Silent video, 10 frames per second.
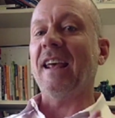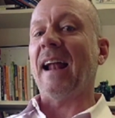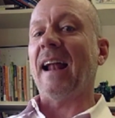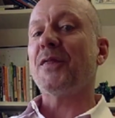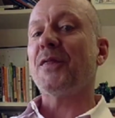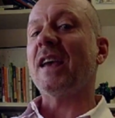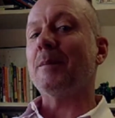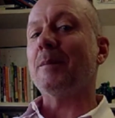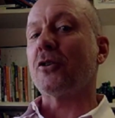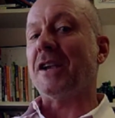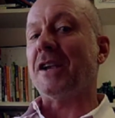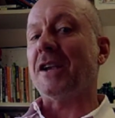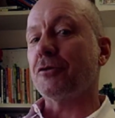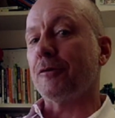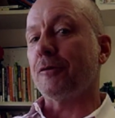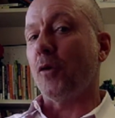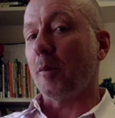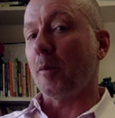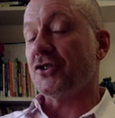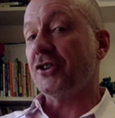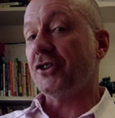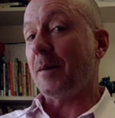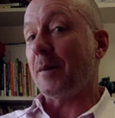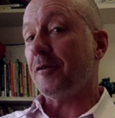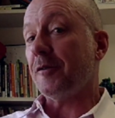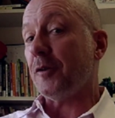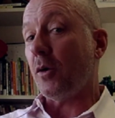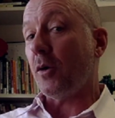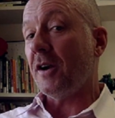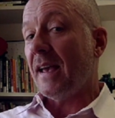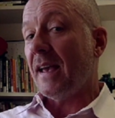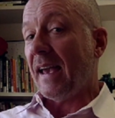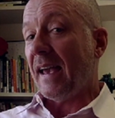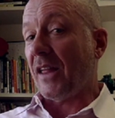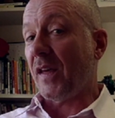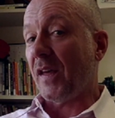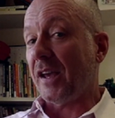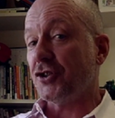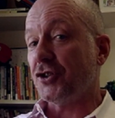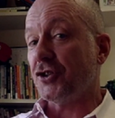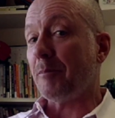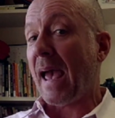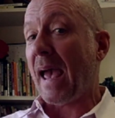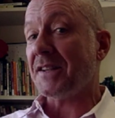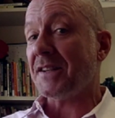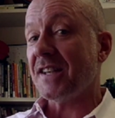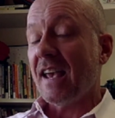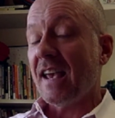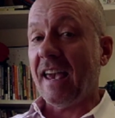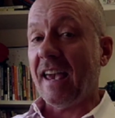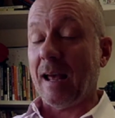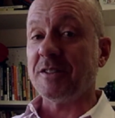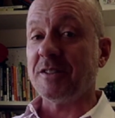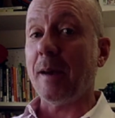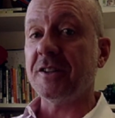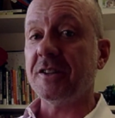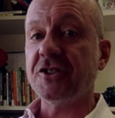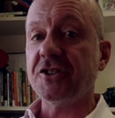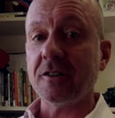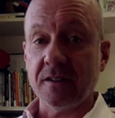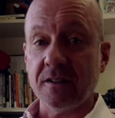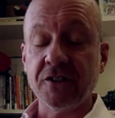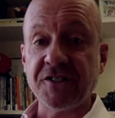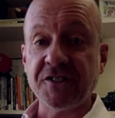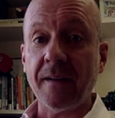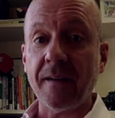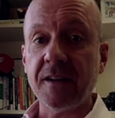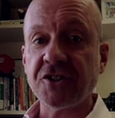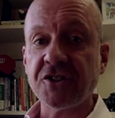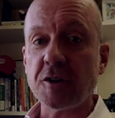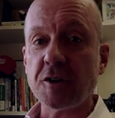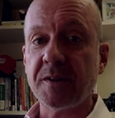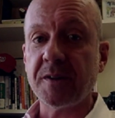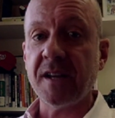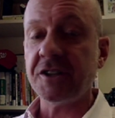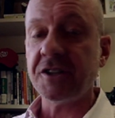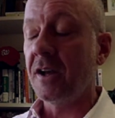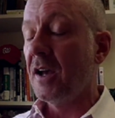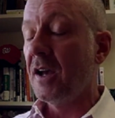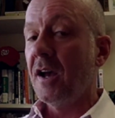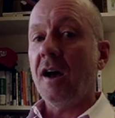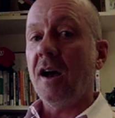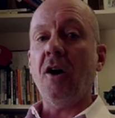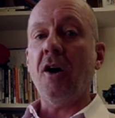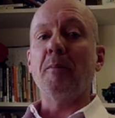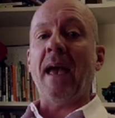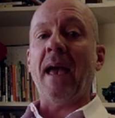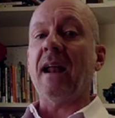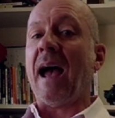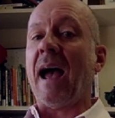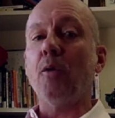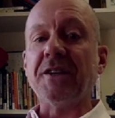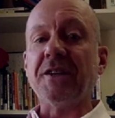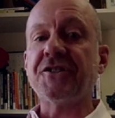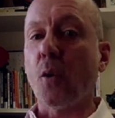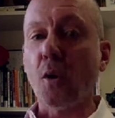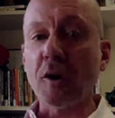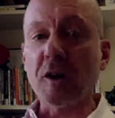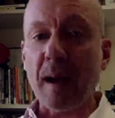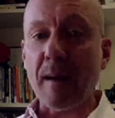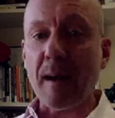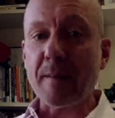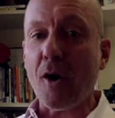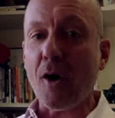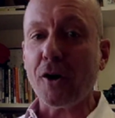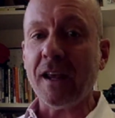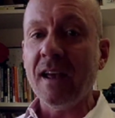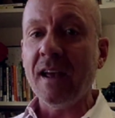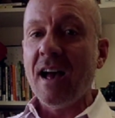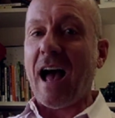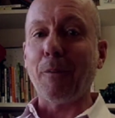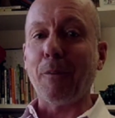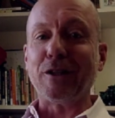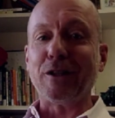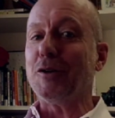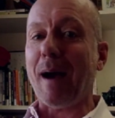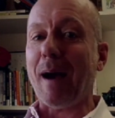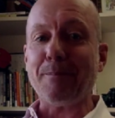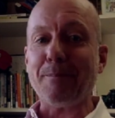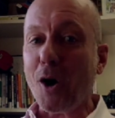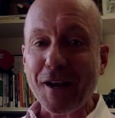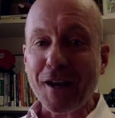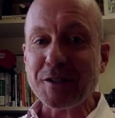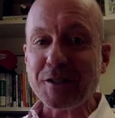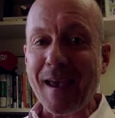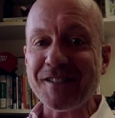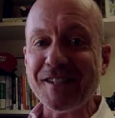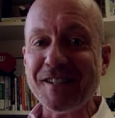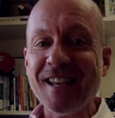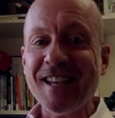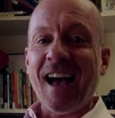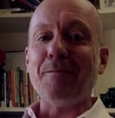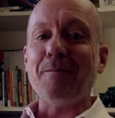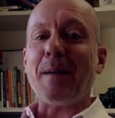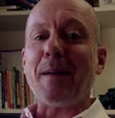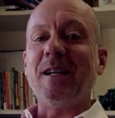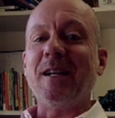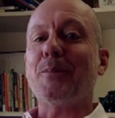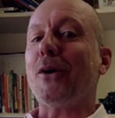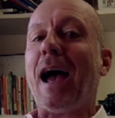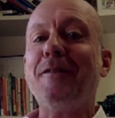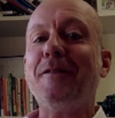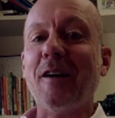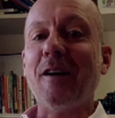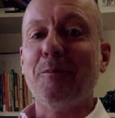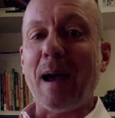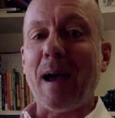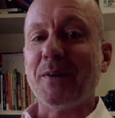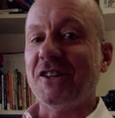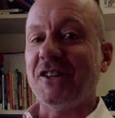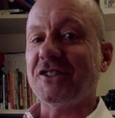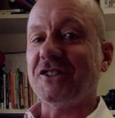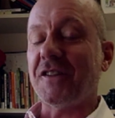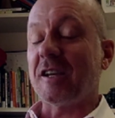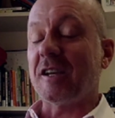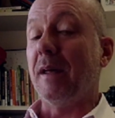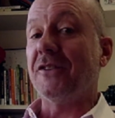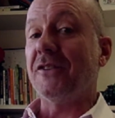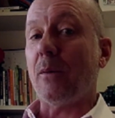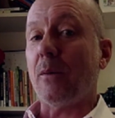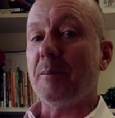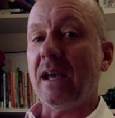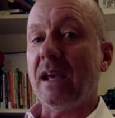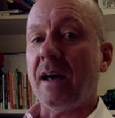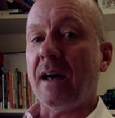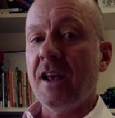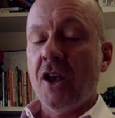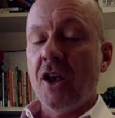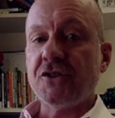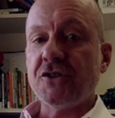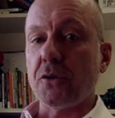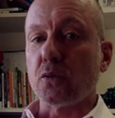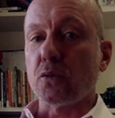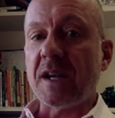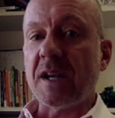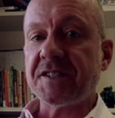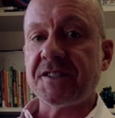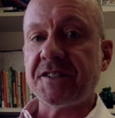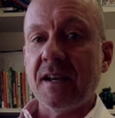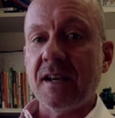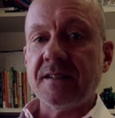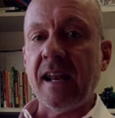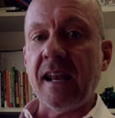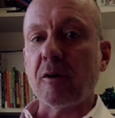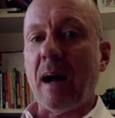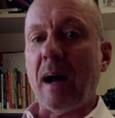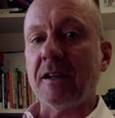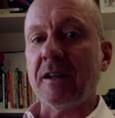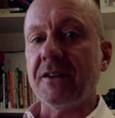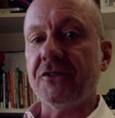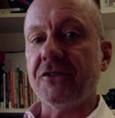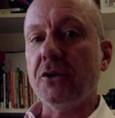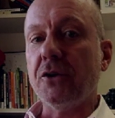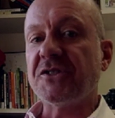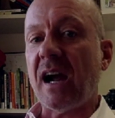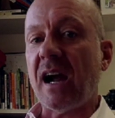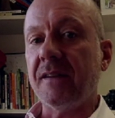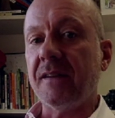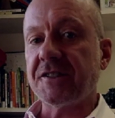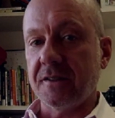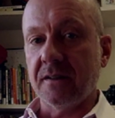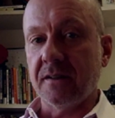and I think immigration reform should come to the floor and I think it should pass, and I'm tempted to sign the discharge petition, oh man, I would be scorned by my party. I would lose my parking spaces. I might be deprived of my positions on the committees I want to be on. So the risks to any Republicans who sign this